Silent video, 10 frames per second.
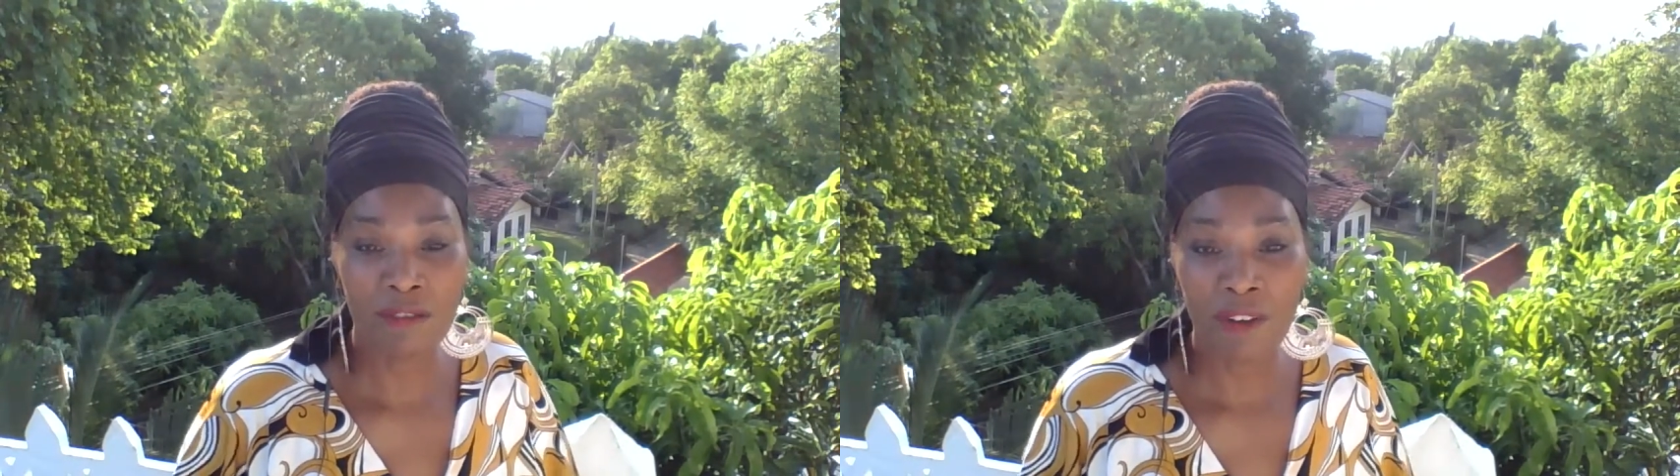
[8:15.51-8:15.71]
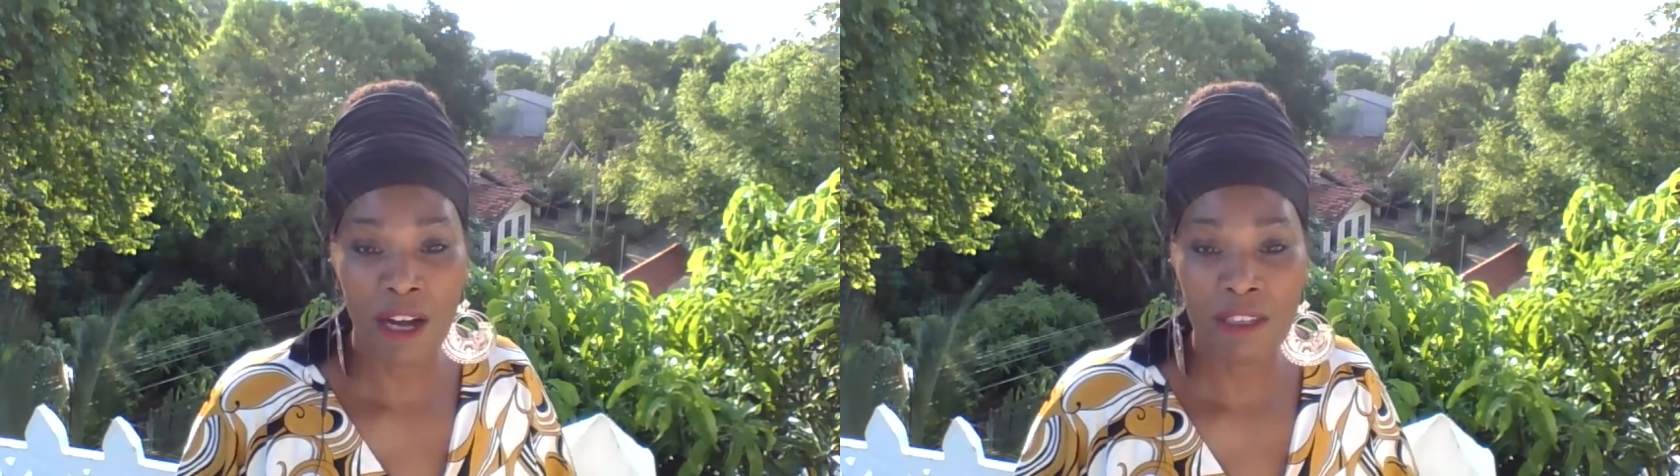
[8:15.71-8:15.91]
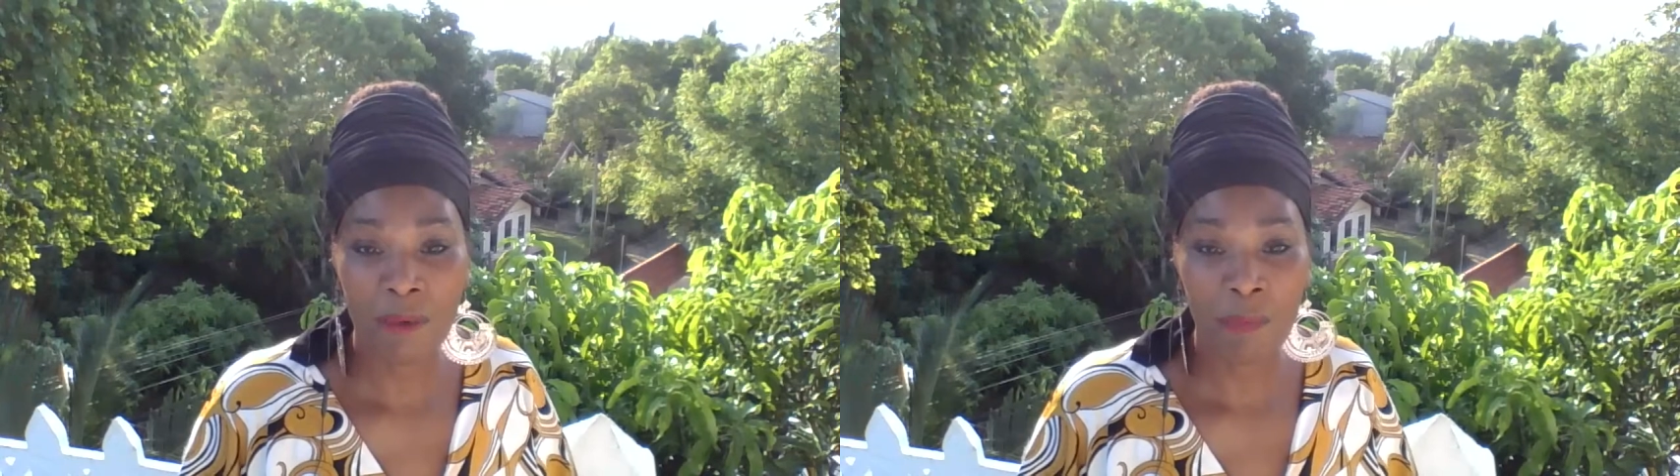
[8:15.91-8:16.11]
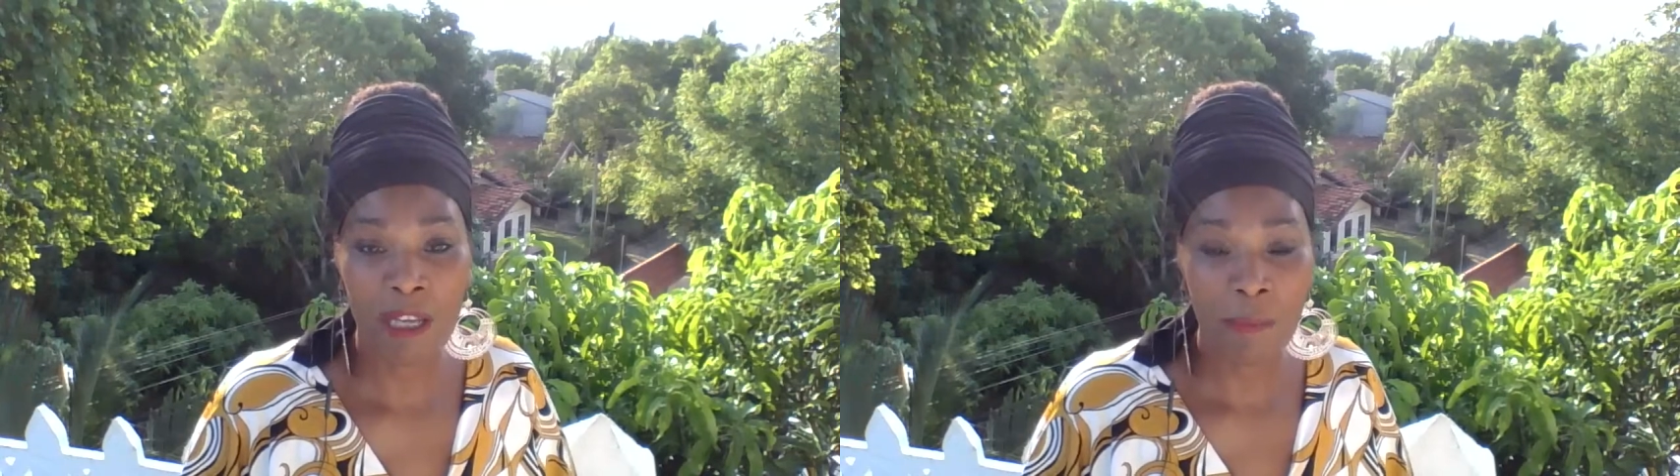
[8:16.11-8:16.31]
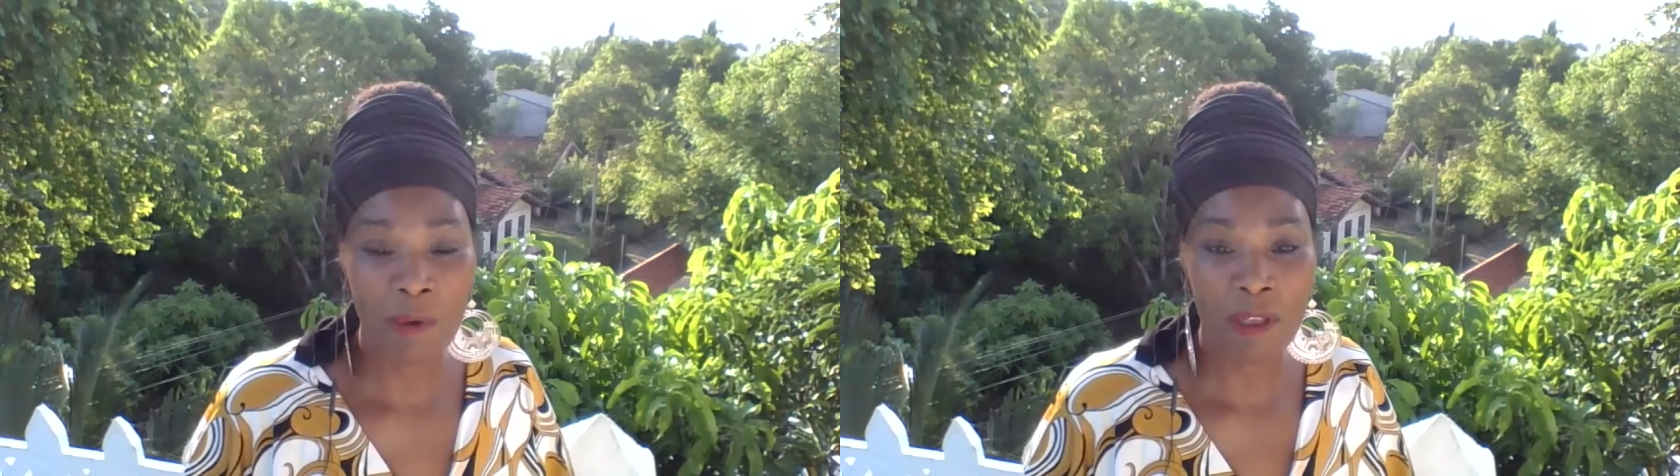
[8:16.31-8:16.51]
to find the
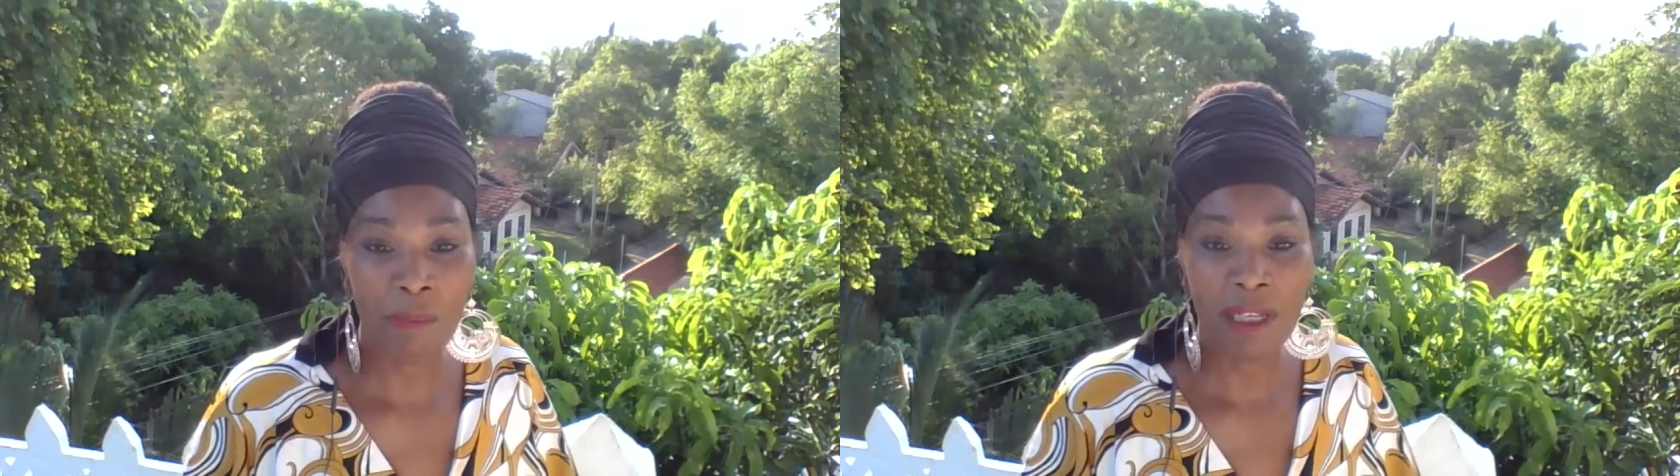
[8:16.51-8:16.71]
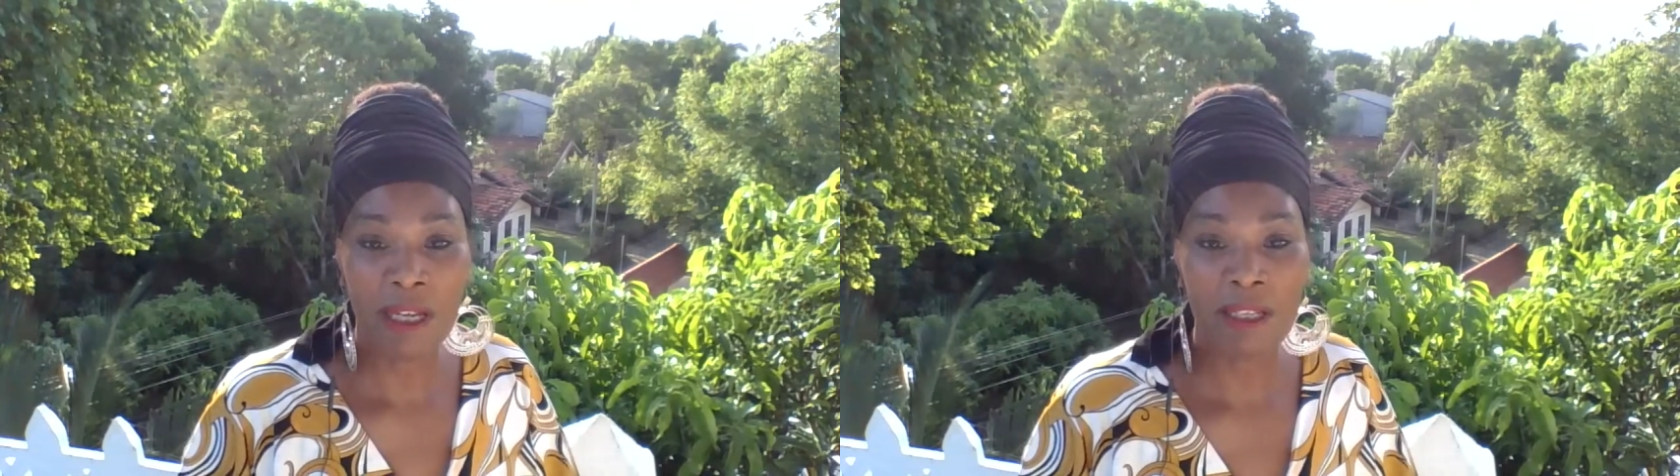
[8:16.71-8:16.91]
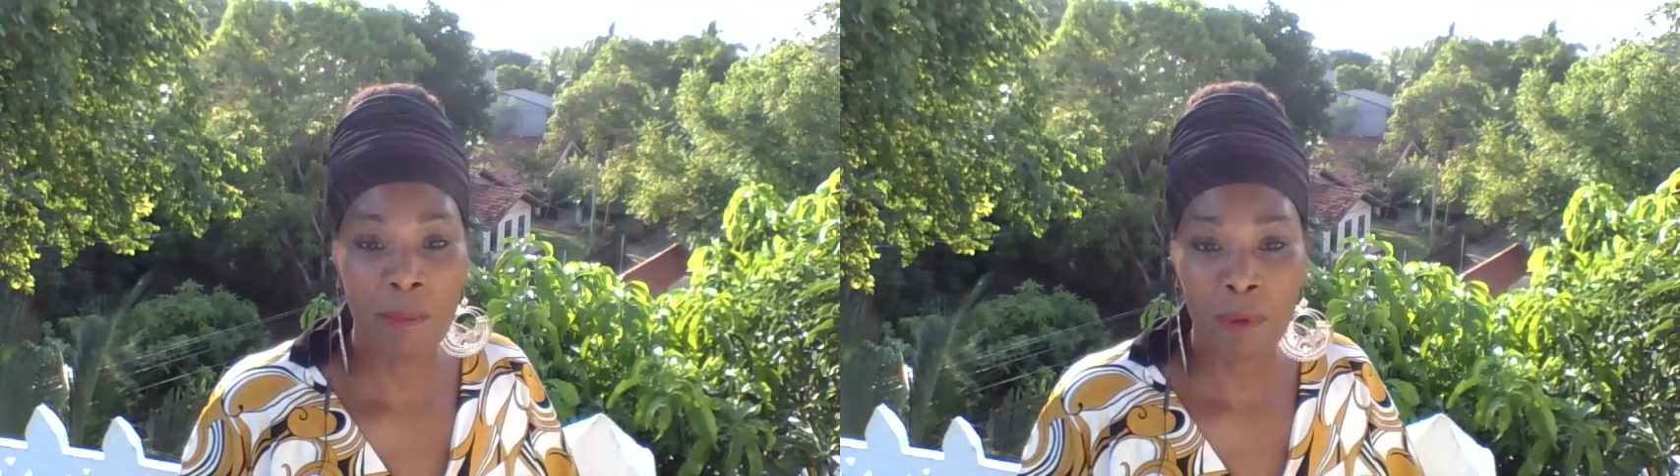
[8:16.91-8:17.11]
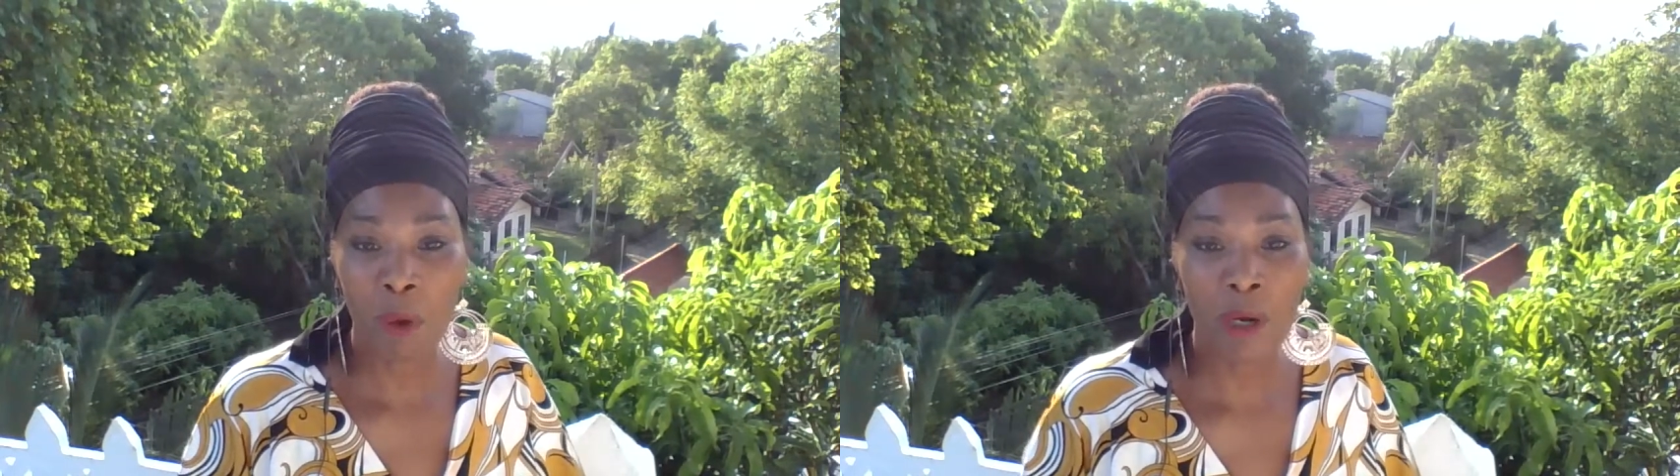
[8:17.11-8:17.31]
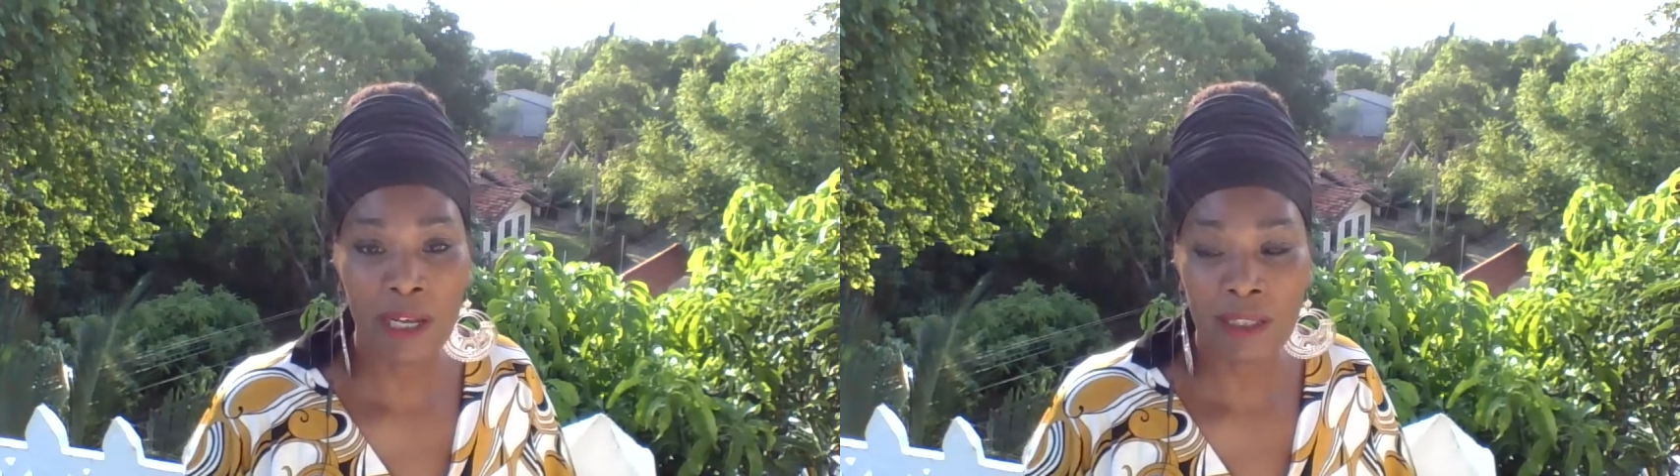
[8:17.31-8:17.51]
people and begin
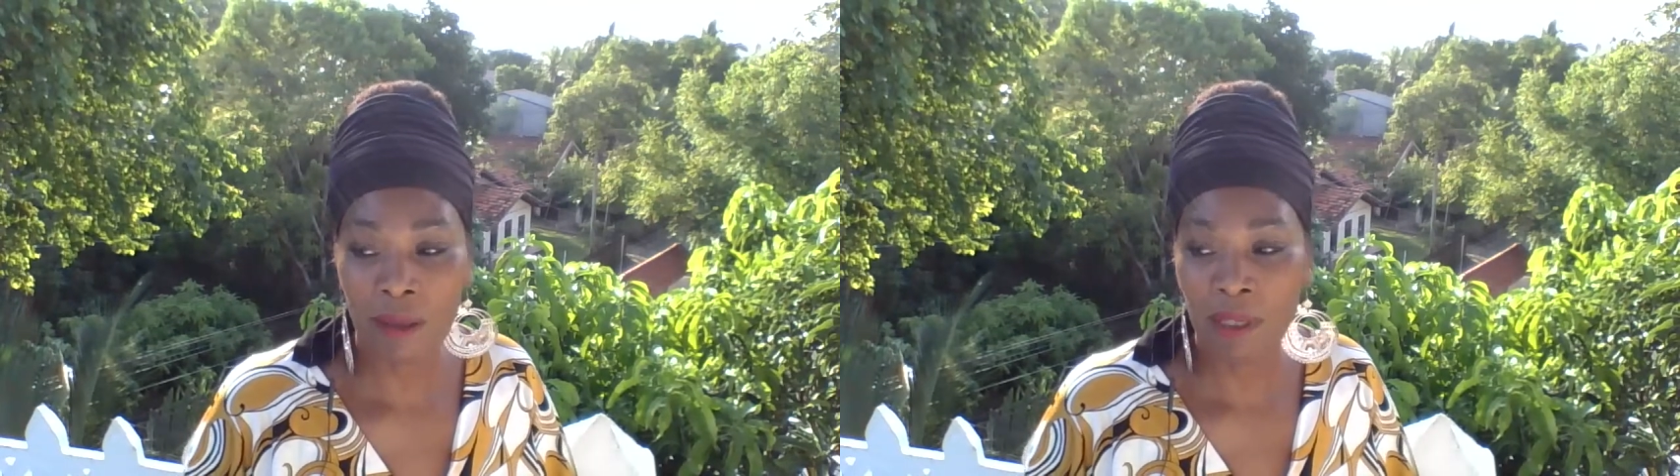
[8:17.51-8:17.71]
employing them?